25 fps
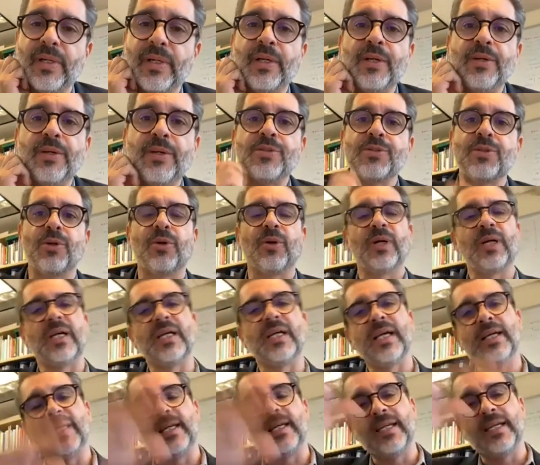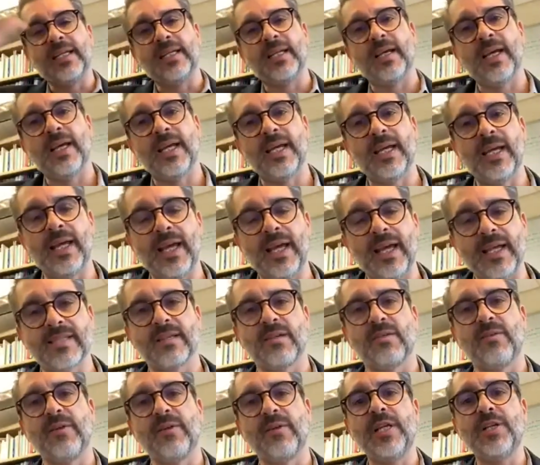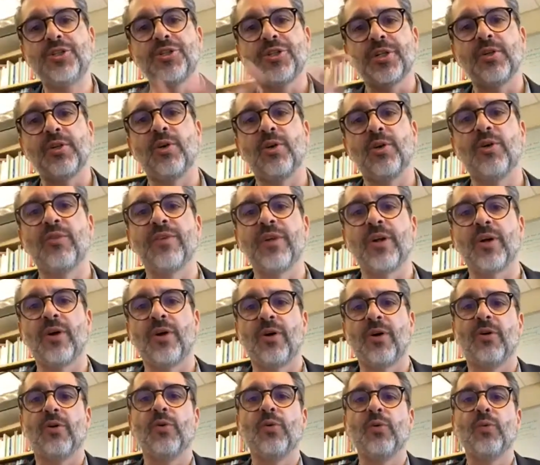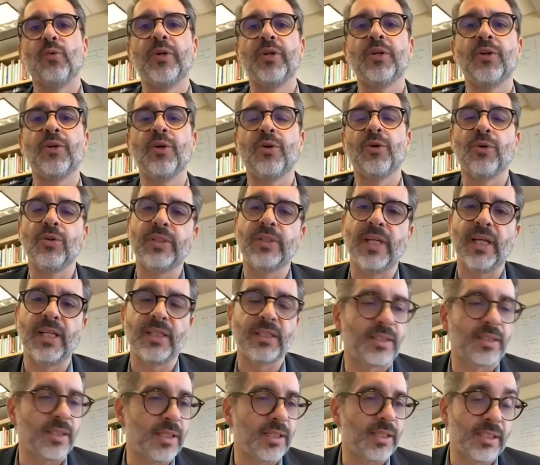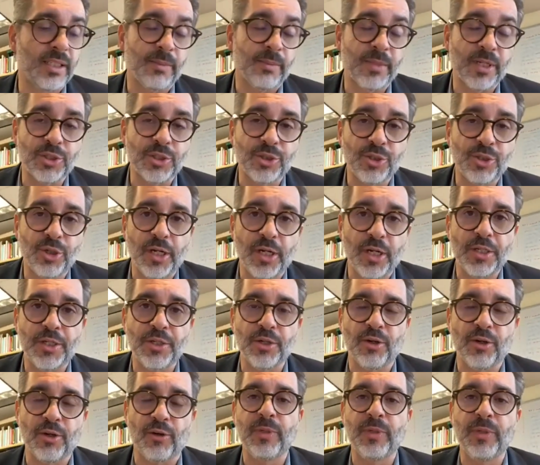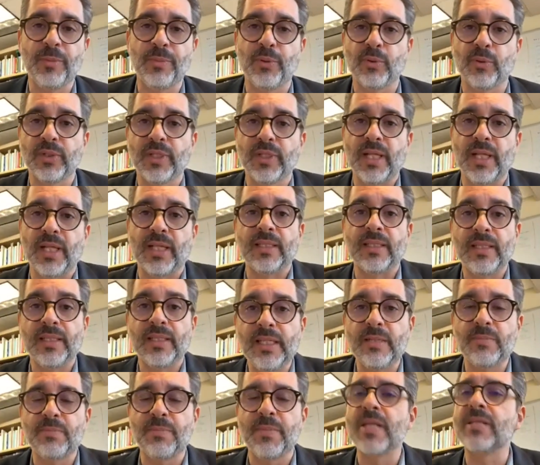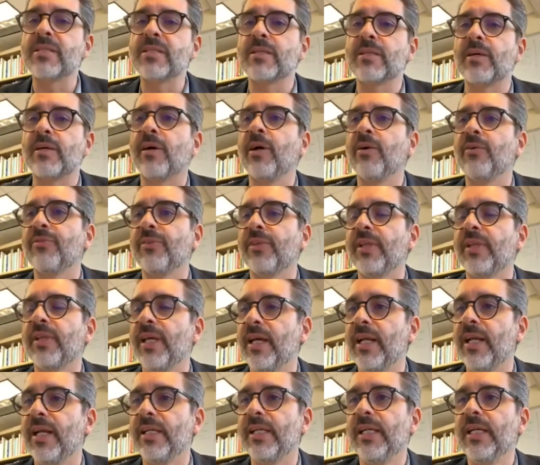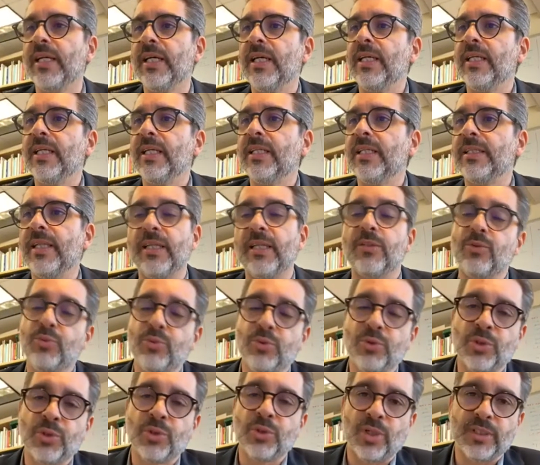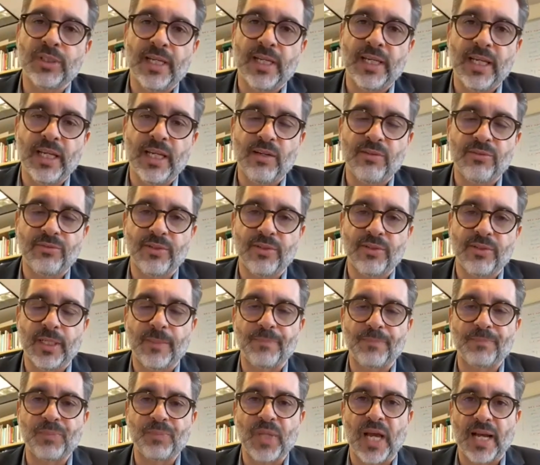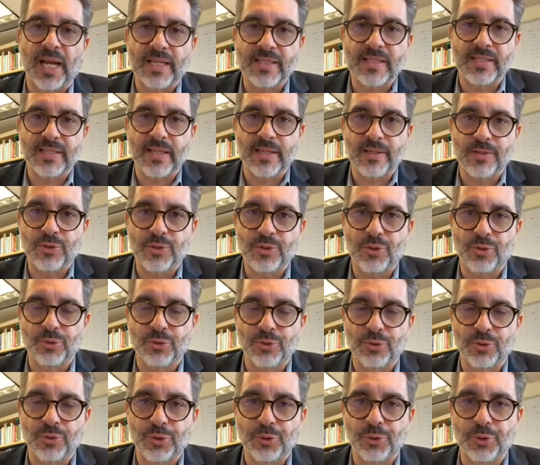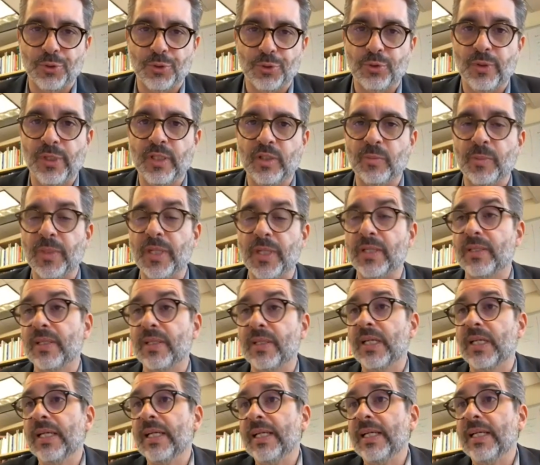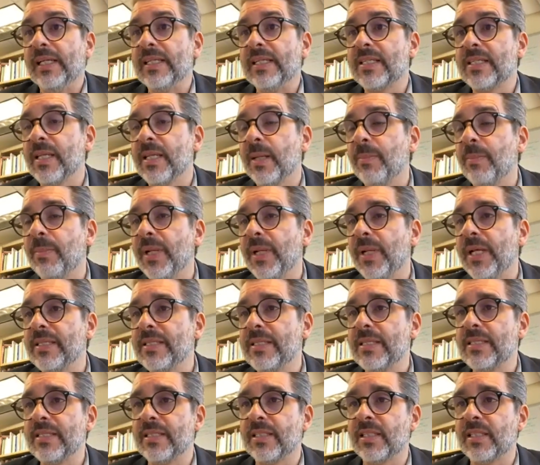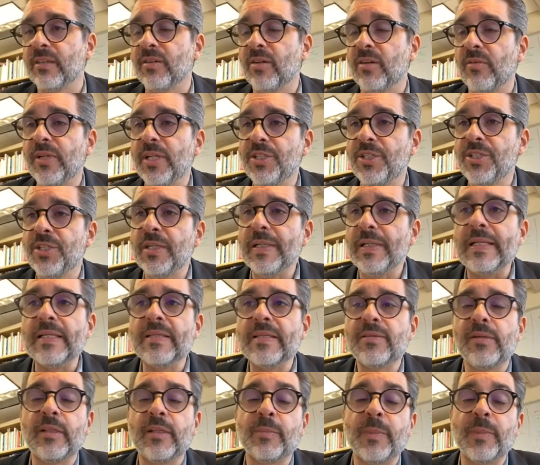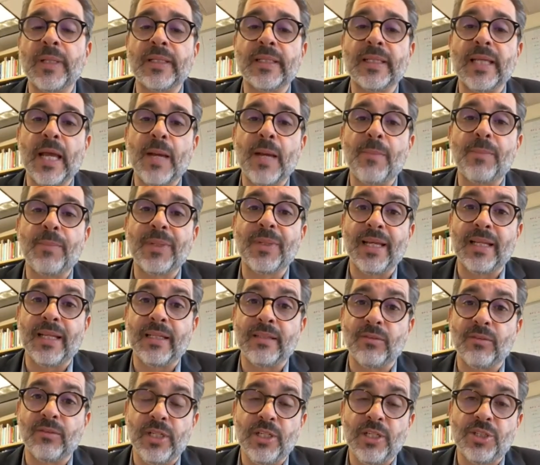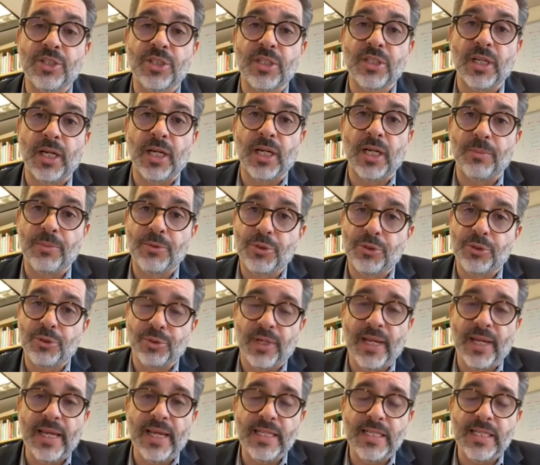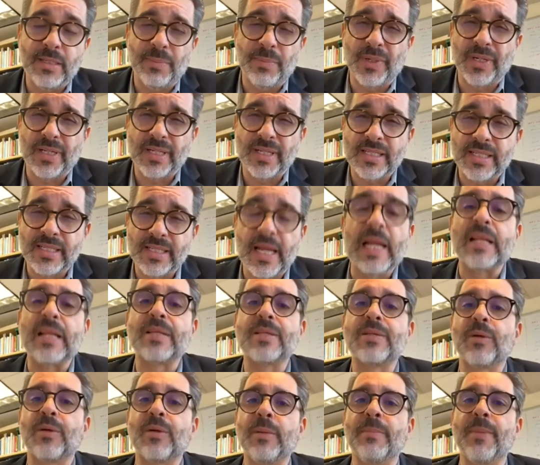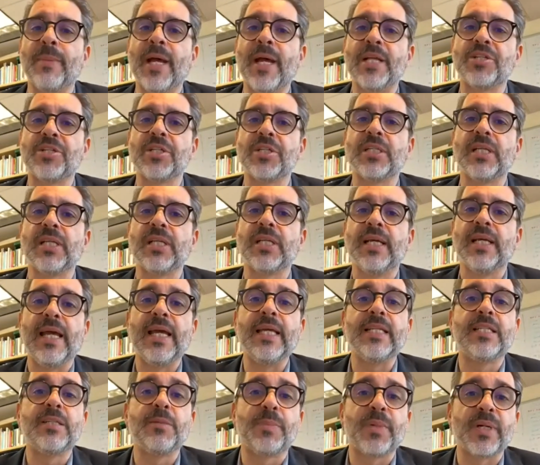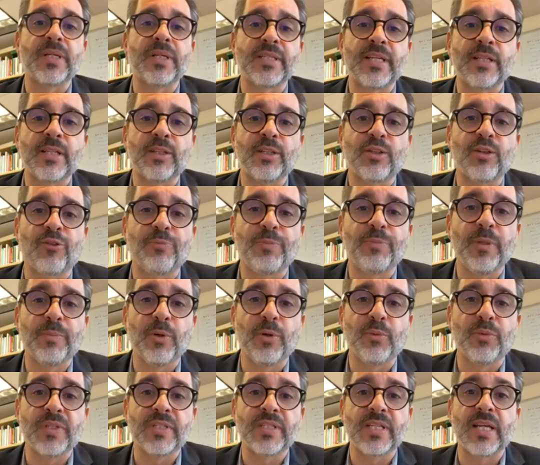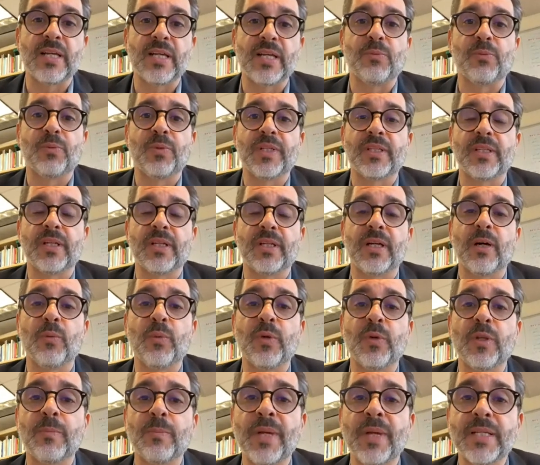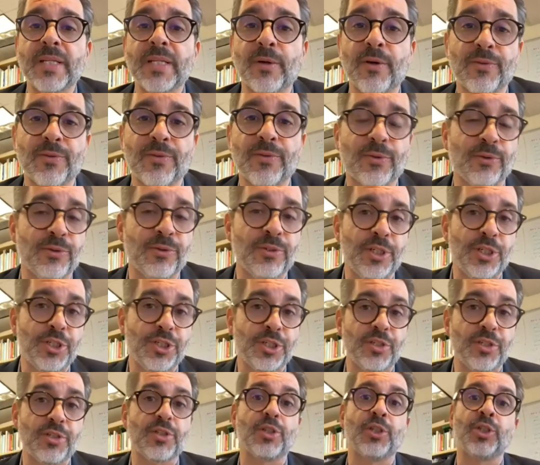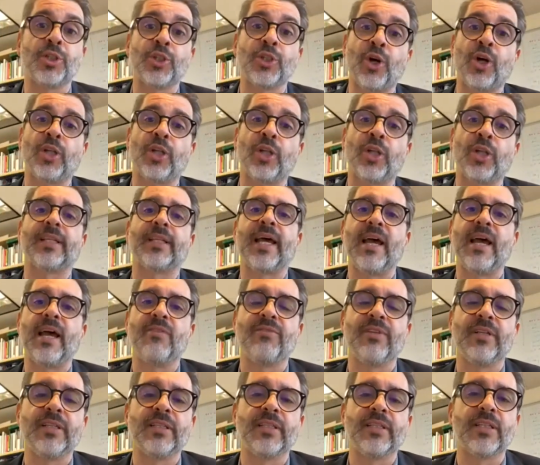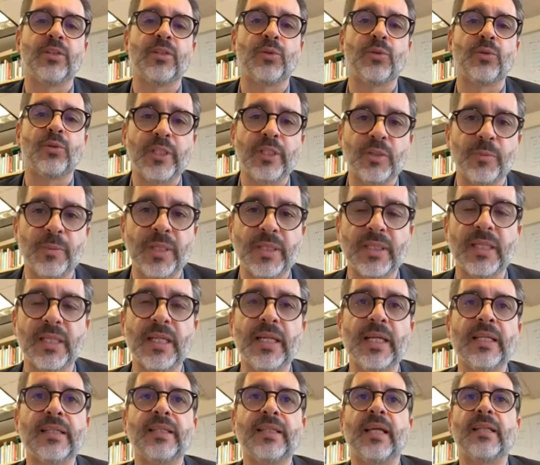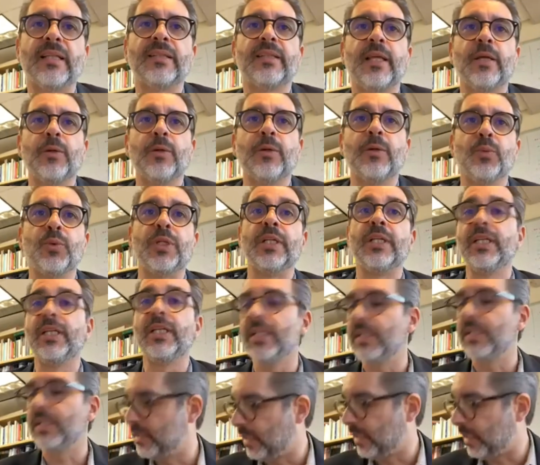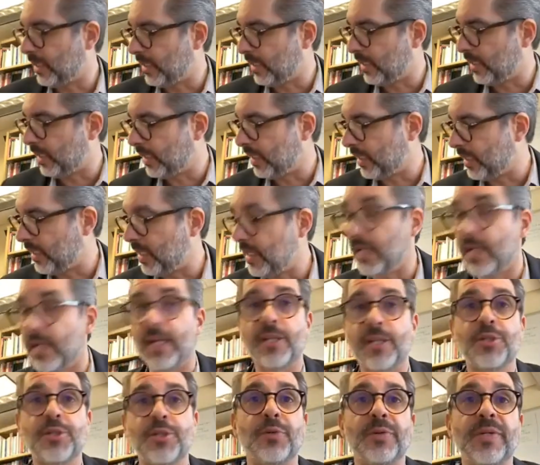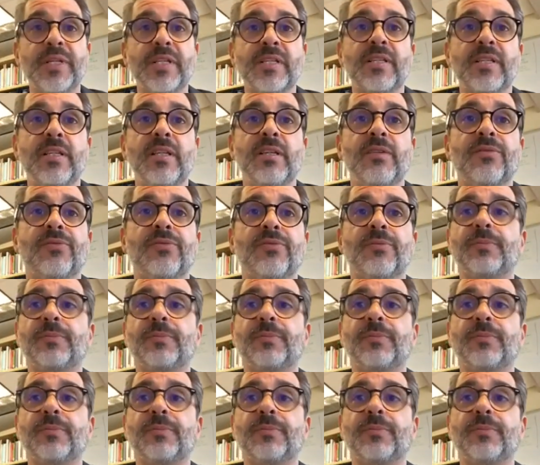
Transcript: so in, as a region overall we know that uh, the majority of people that need mental health care they do not have uh, access to, to treatment in some places in our region, this treatment gap can reach up to 80%. So imagine 80% of people with, uh, with, uh, with mental health conditions not having the treatment that they would need uh, uh, to receive.